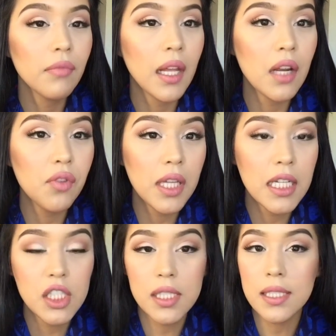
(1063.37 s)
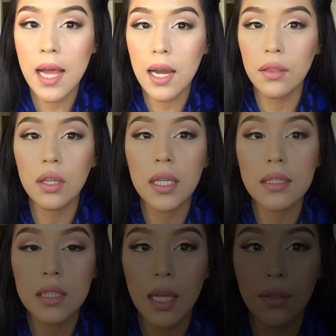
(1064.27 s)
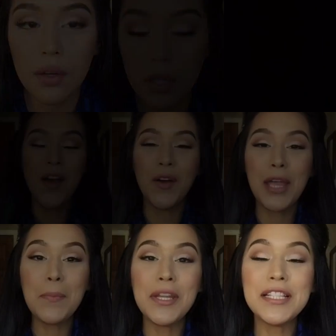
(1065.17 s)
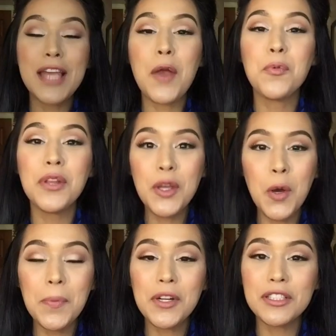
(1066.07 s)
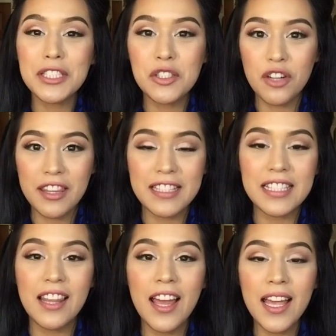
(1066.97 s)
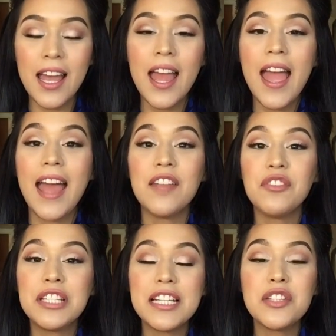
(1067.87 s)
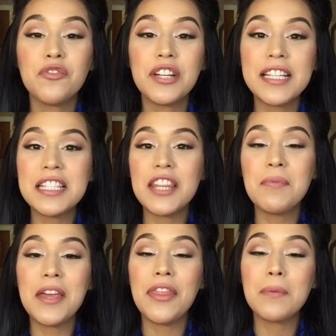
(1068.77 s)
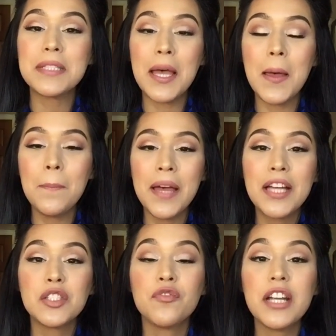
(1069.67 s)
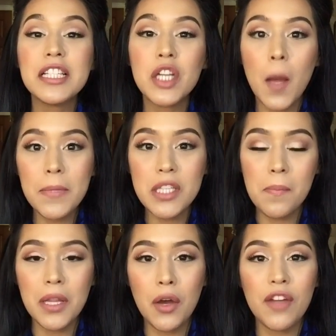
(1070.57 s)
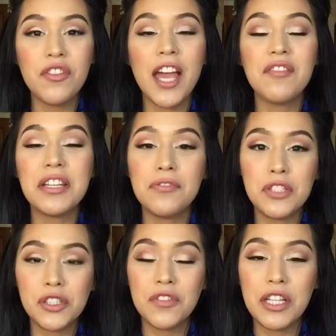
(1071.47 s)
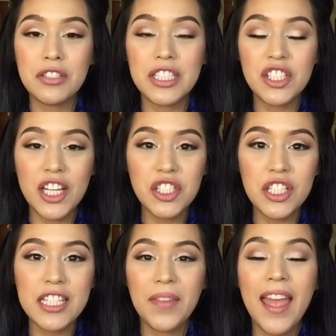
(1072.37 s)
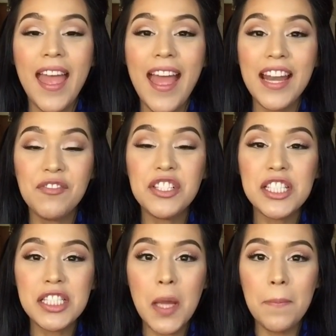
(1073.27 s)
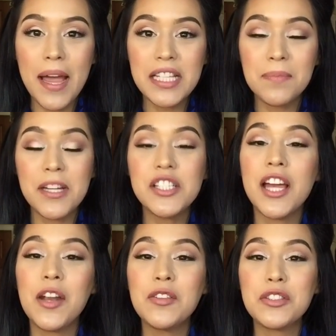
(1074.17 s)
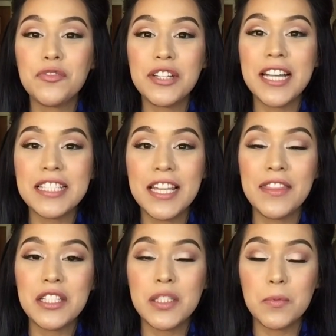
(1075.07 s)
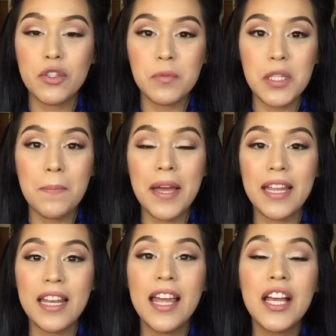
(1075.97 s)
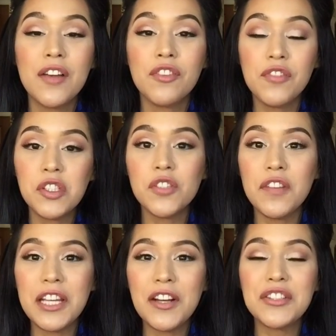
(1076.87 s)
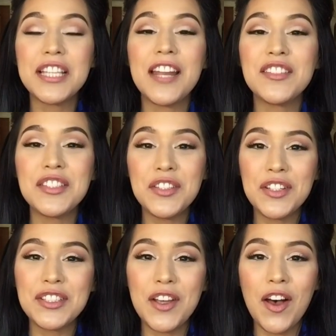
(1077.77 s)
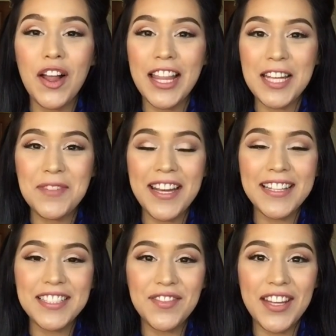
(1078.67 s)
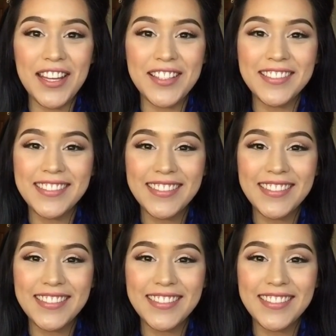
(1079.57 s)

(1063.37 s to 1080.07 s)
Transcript: and I feel like it just tied the look together. Okay beauties, I really hope you girls enjoyed this look, and if you did, don't forget to leave me a thumbs up. Don't forget to comment down below if you have any future video suggestions, and if you just stopped by to my channel, don't forget to hit the subscription button for future videos, and I'll see you girls all in my next video.